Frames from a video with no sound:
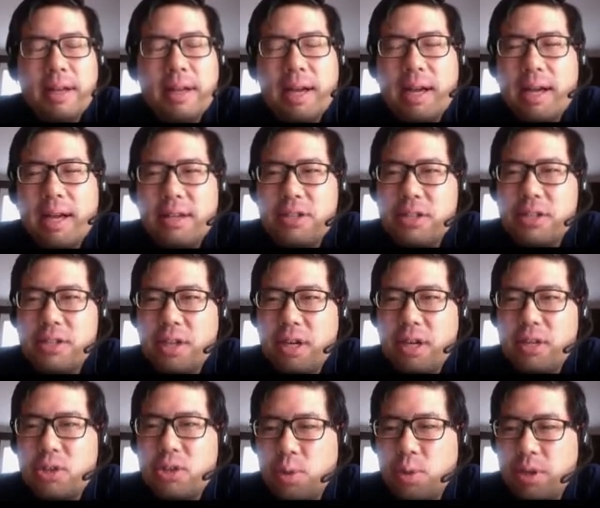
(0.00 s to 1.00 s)
I just
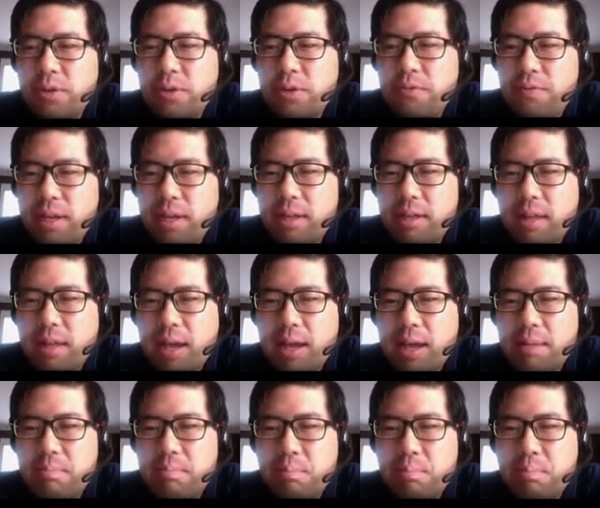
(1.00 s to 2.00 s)
saw a Twitter feed
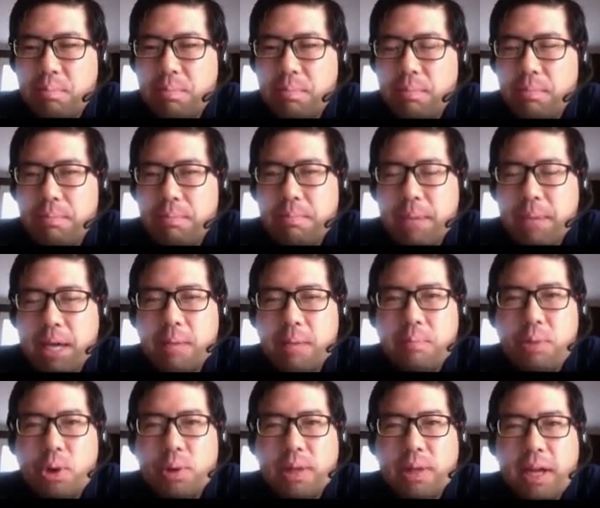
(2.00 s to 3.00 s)
that being
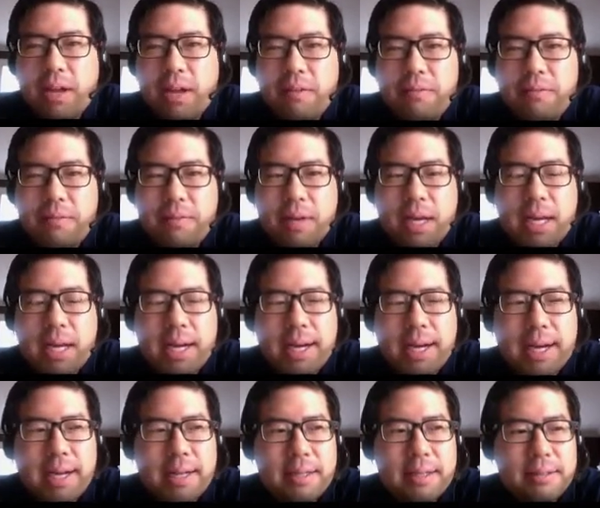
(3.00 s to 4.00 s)
pro-life
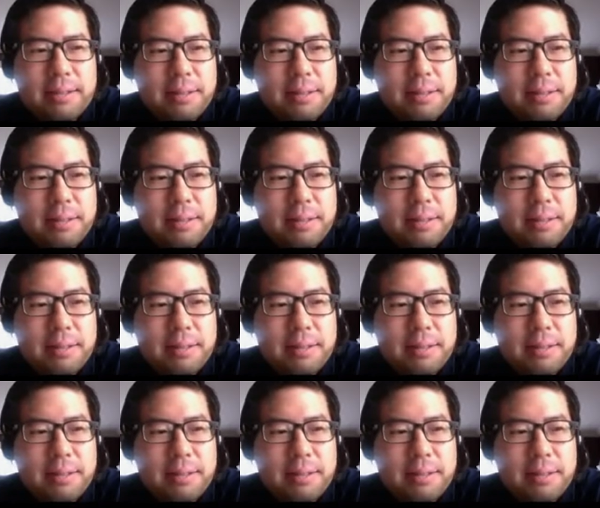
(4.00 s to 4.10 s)
has